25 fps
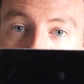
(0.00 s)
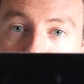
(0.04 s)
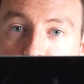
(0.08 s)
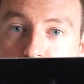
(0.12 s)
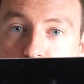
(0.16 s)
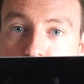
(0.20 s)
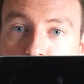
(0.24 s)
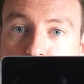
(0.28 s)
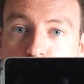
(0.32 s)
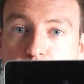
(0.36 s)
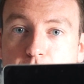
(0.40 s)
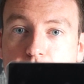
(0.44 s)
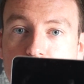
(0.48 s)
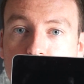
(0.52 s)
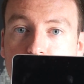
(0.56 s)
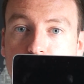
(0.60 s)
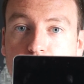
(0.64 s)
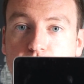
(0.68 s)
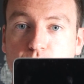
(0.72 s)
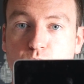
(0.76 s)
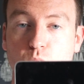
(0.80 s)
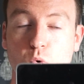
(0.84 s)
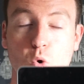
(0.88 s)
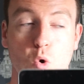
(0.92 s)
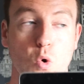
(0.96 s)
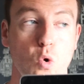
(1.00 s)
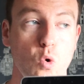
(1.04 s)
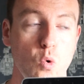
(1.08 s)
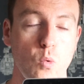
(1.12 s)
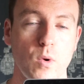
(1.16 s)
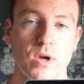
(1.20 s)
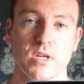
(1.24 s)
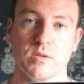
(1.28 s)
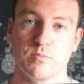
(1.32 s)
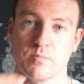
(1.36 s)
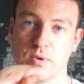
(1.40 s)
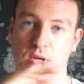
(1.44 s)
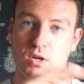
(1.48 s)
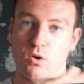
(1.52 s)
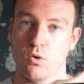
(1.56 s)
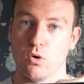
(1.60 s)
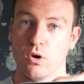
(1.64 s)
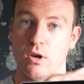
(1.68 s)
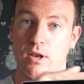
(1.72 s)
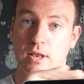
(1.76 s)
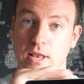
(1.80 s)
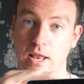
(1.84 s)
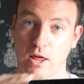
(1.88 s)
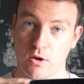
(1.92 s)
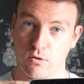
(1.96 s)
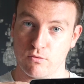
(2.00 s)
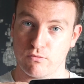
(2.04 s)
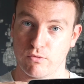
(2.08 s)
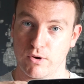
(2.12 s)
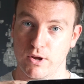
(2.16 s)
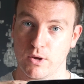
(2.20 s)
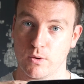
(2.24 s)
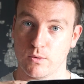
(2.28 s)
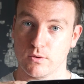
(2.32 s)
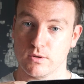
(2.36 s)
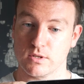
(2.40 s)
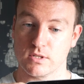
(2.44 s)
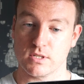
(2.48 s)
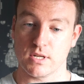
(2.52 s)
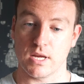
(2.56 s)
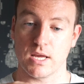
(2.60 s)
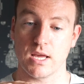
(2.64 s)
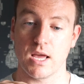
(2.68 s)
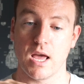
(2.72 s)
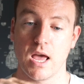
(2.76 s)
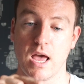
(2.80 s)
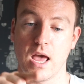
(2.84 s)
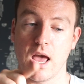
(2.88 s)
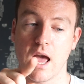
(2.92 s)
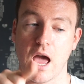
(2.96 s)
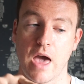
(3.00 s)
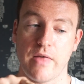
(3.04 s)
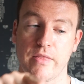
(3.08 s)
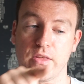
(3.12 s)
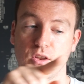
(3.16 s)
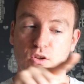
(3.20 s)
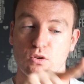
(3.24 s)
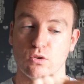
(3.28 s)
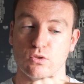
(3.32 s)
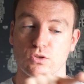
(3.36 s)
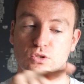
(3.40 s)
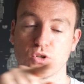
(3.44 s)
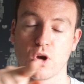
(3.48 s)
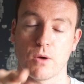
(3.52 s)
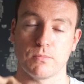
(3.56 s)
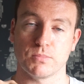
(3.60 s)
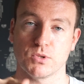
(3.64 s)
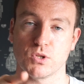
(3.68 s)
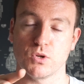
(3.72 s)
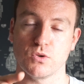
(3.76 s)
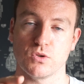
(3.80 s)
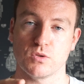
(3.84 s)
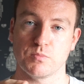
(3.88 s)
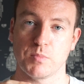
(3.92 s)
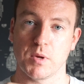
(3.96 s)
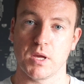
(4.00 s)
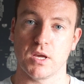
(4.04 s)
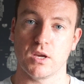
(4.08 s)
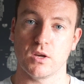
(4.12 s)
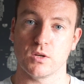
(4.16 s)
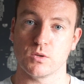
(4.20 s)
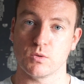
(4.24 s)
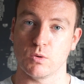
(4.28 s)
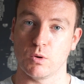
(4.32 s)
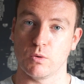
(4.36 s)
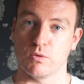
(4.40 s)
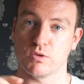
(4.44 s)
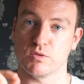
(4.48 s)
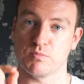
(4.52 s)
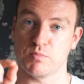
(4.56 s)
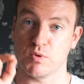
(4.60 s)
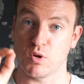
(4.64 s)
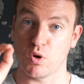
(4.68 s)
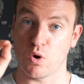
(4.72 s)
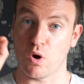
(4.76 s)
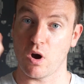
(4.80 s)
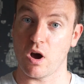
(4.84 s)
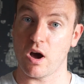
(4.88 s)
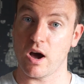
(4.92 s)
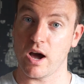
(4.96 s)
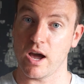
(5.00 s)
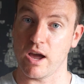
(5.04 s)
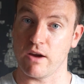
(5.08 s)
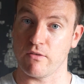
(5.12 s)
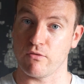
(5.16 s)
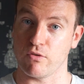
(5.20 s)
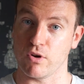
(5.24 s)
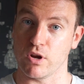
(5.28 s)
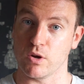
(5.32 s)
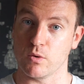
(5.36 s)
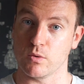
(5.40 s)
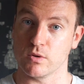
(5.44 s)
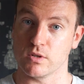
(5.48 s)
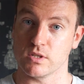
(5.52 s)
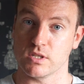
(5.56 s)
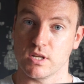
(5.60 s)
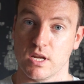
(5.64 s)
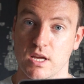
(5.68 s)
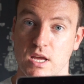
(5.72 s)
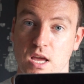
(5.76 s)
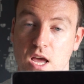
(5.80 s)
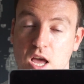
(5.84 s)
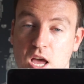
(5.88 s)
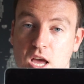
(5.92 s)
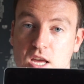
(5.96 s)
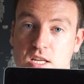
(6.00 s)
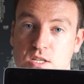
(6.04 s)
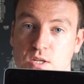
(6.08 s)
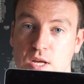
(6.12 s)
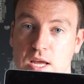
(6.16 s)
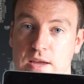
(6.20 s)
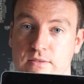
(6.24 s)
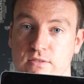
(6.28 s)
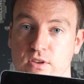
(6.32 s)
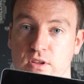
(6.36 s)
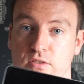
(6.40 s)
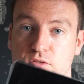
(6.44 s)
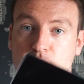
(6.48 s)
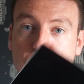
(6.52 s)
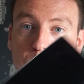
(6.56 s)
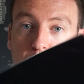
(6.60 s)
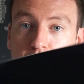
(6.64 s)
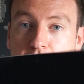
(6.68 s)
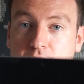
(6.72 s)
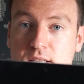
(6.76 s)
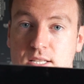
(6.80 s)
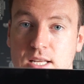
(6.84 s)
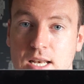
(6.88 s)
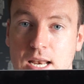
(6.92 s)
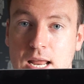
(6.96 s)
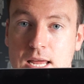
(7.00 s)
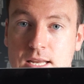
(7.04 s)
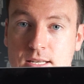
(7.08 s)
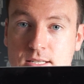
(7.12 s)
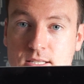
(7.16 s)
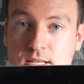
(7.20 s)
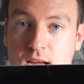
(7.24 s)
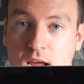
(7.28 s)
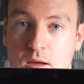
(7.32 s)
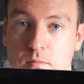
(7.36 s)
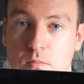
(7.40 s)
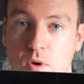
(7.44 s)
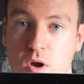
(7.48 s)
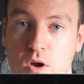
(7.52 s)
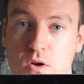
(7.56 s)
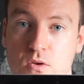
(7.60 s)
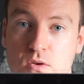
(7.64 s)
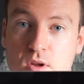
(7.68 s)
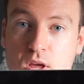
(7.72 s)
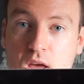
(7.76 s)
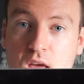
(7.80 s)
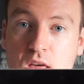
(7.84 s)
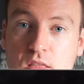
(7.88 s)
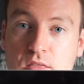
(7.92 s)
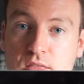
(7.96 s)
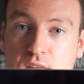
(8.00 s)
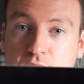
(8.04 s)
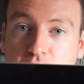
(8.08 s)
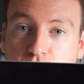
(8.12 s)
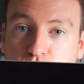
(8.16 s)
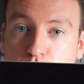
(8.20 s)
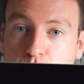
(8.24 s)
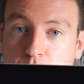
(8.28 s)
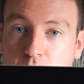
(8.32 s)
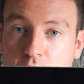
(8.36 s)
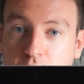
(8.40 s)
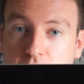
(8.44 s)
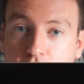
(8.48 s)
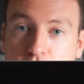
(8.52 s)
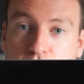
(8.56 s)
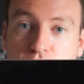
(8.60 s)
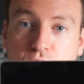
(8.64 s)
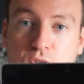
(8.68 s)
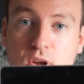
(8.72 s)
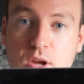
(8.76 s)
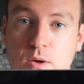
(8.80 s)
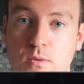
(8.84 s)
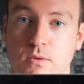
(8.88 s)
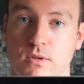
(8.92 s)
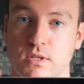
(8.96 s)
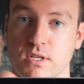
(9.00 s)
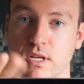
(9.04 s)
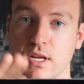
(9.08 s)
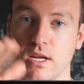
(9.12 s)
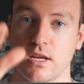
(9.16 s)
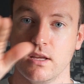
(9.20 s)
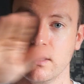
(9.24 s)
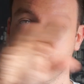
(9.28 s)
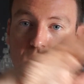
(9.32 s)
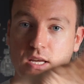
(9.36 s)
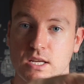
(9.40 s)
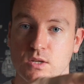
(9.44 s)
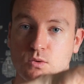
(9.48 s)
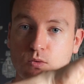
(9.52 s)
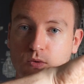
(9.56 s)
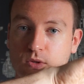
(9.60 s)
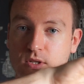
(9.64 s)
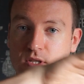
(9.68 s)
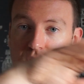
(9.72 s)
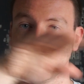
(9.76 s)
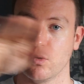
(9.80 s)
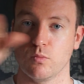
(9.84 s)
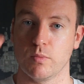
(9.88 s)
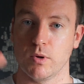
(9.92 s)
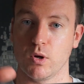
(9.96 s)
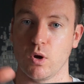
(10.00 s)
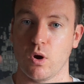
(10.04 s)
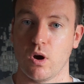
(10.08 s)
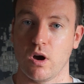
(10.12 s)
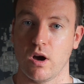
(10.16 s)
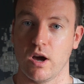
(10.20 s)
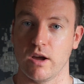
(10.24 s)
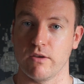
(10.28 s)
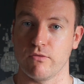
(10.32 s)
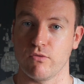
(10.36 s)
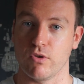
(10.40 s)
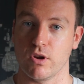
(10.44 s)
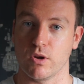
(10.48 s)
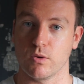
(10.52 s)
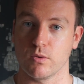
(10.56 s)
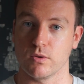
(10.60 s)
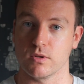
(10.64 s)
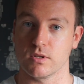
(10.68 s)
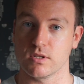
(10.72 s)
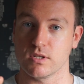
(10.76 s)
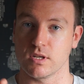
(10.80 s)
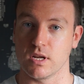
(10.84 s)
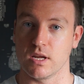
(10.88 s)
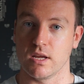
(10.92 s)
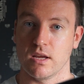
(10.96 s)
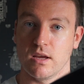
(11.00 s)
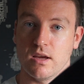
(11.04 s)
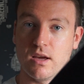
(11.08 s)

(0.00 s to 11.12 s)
2 speakers will always be your low frequency, and then your top 2 speakers will always be your higher frequency. So even if you put it into landscape mode, these will be your low frequency, these will still be your high frequency